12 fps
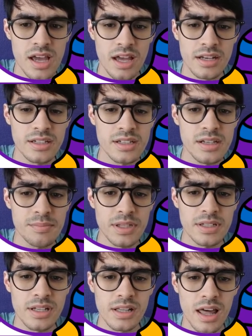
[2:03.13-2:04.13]
and
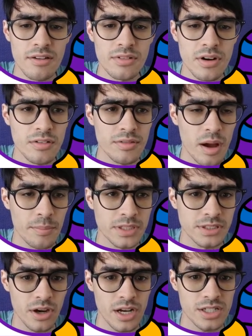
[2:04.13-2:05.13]
keeping the level of
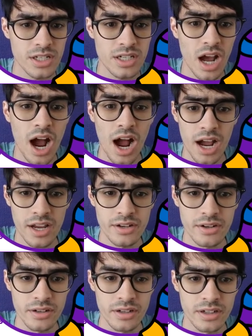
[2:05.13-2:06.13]
abstraction
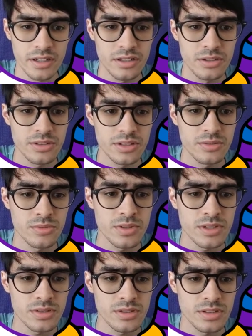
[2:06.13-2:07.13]
higher, using
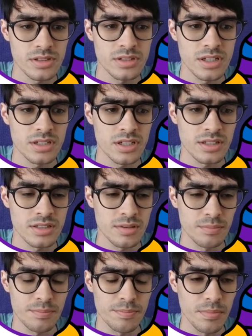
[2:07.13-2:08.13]
resources such as the
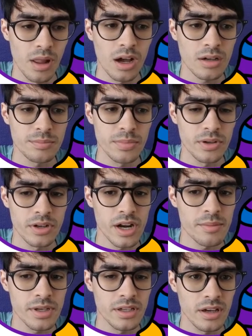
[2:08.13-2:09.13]
block
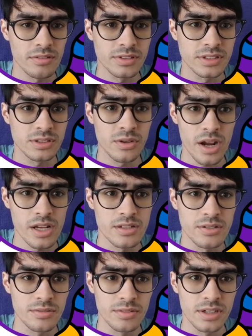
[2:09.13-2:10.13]
programming of Scratch,
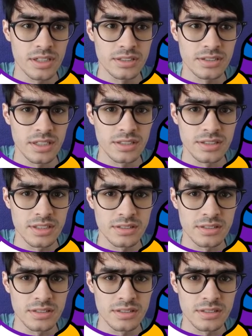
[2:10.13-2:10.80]
for instance.